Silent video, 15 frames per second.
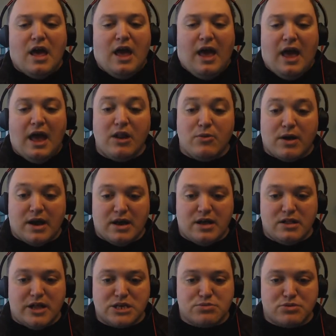Anyway,
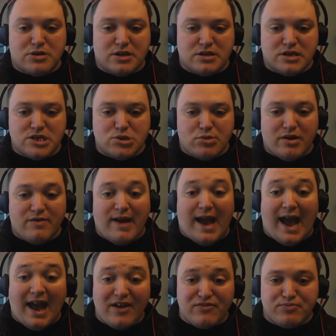last but not least, we have
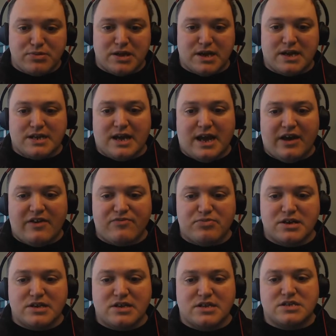half plate. Half
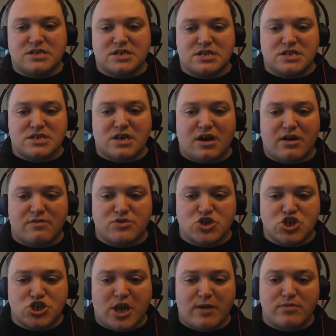plate consists of
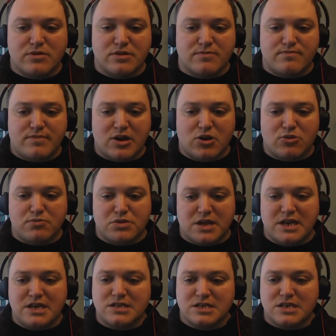shaped metal
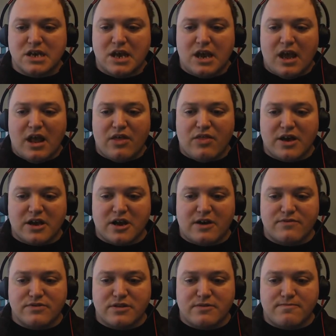plates that
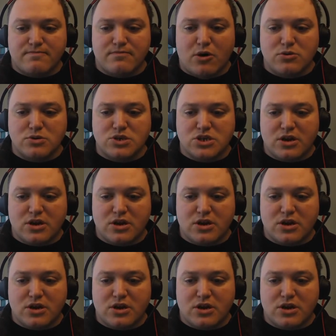cover most